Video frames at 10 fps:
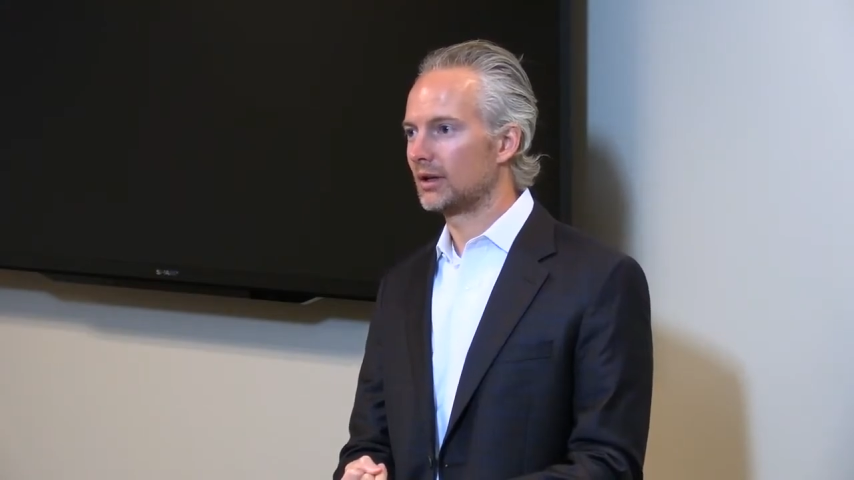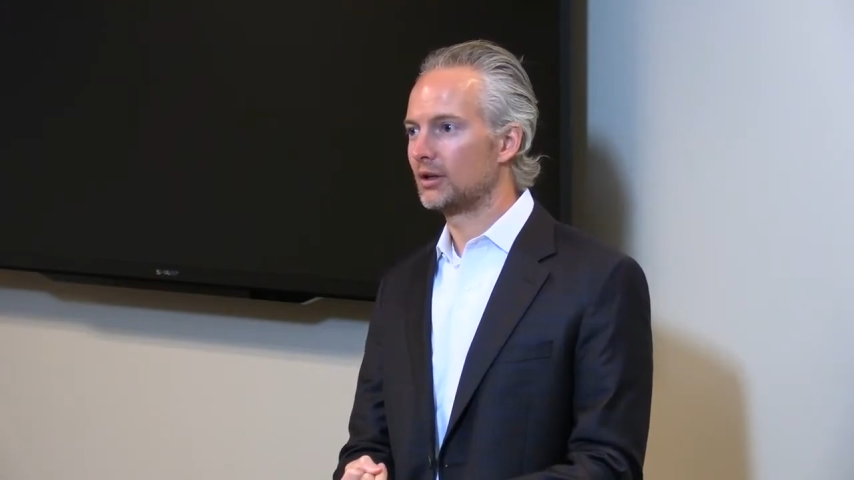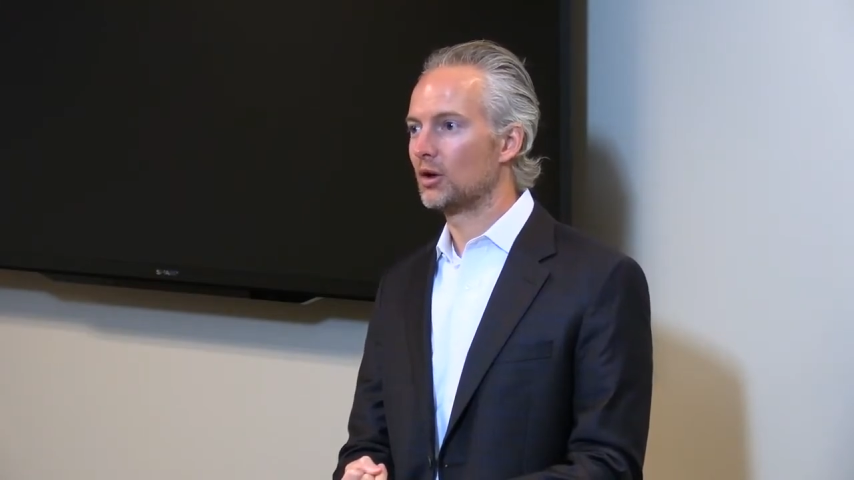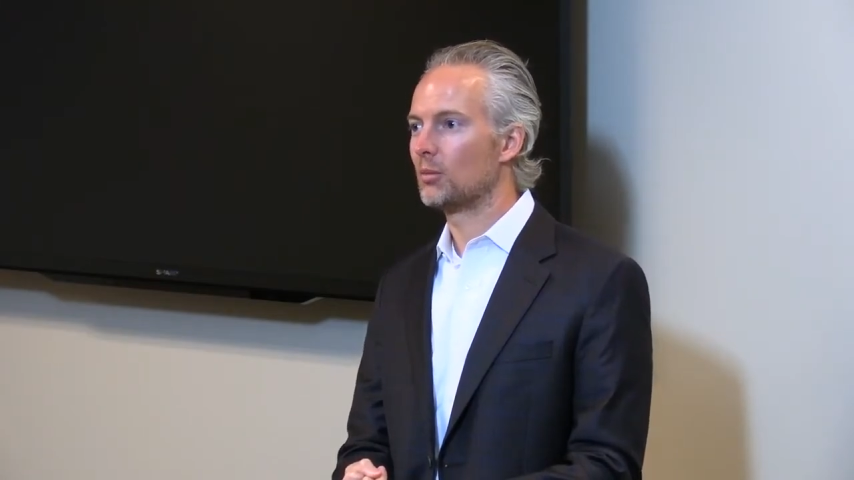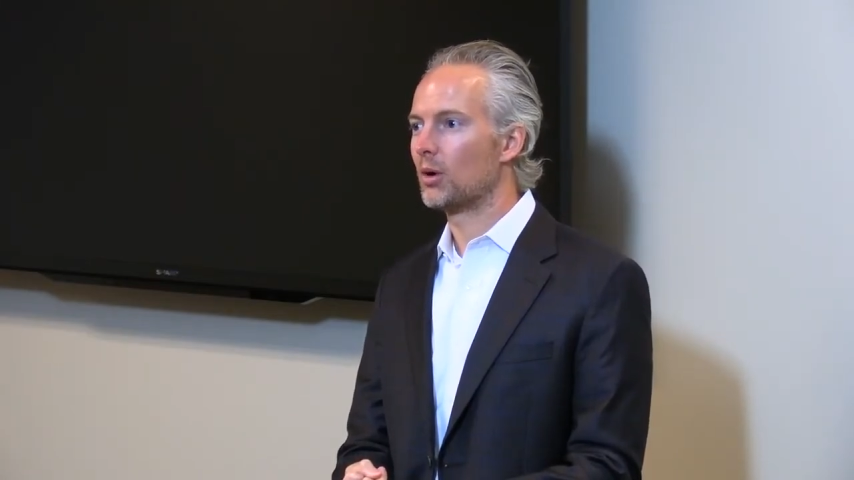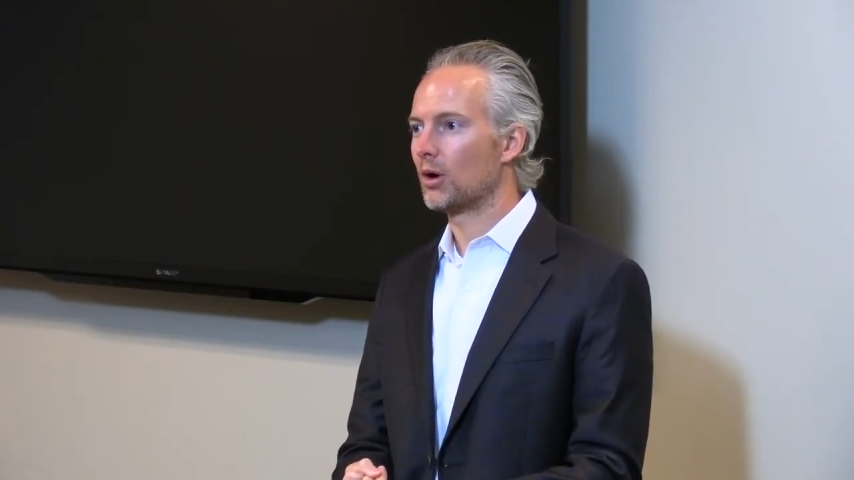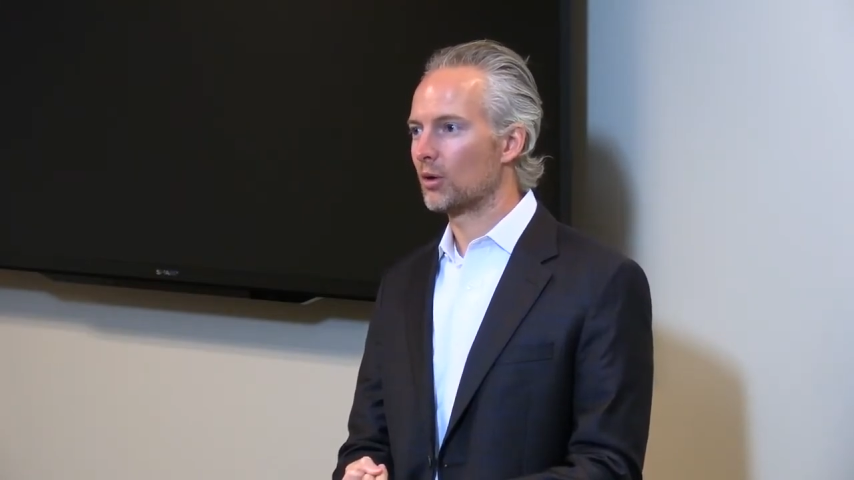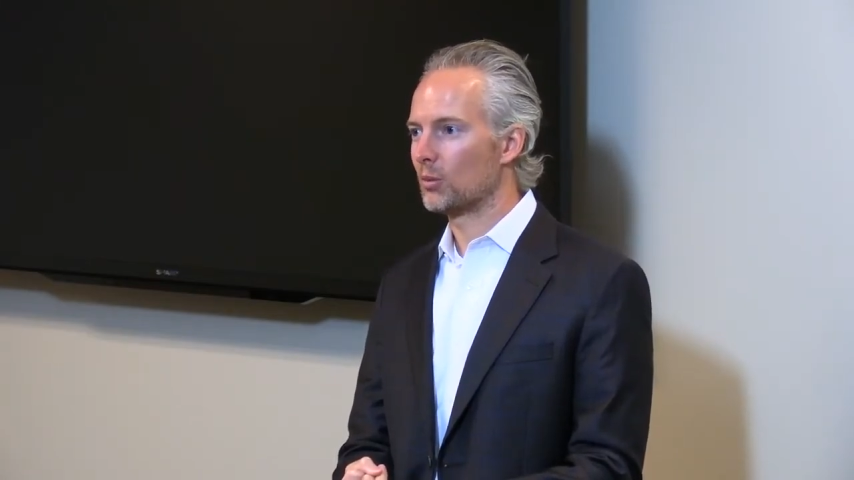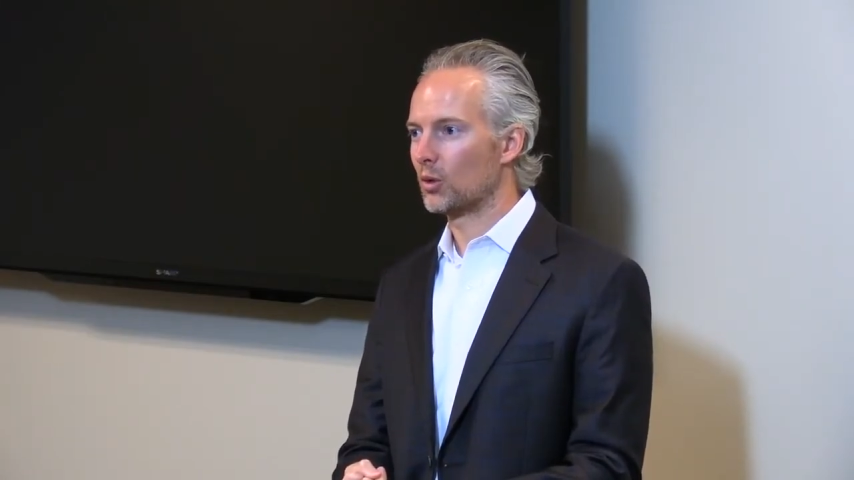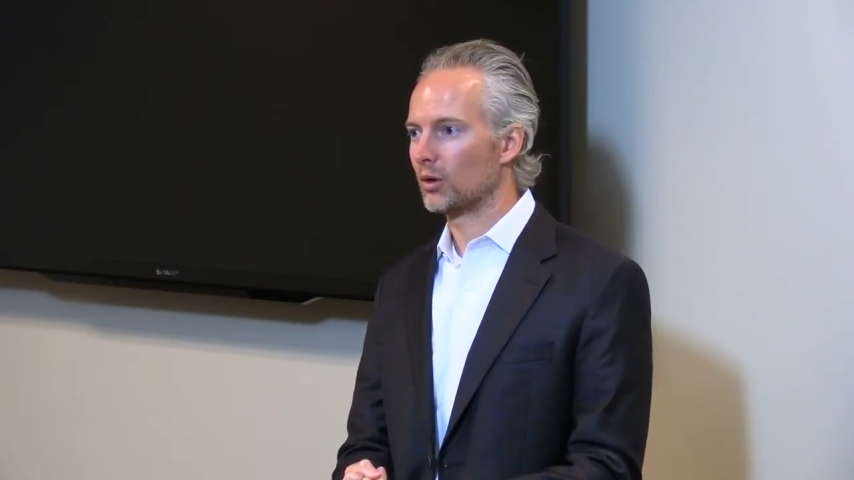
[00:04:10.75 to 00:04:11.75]
and don't
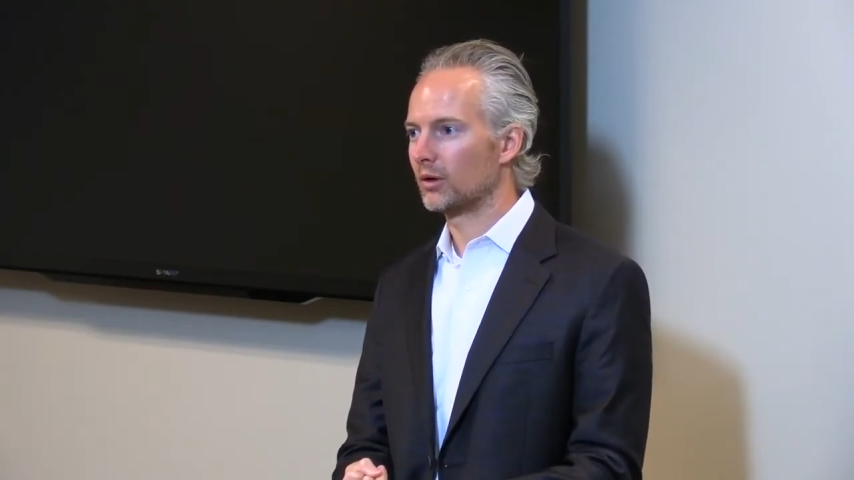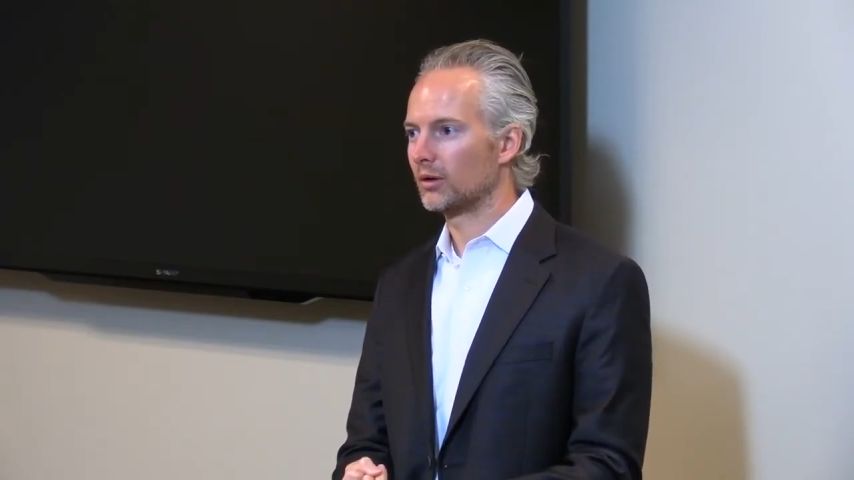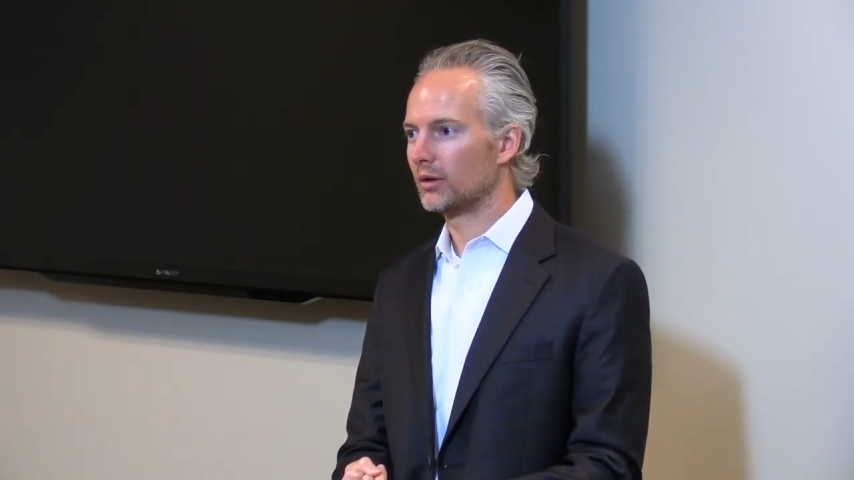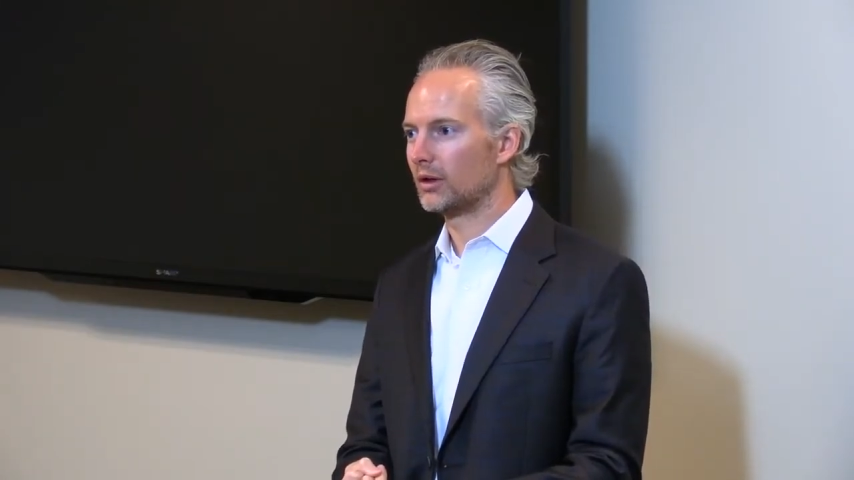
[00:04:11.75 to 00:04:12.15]
borrow more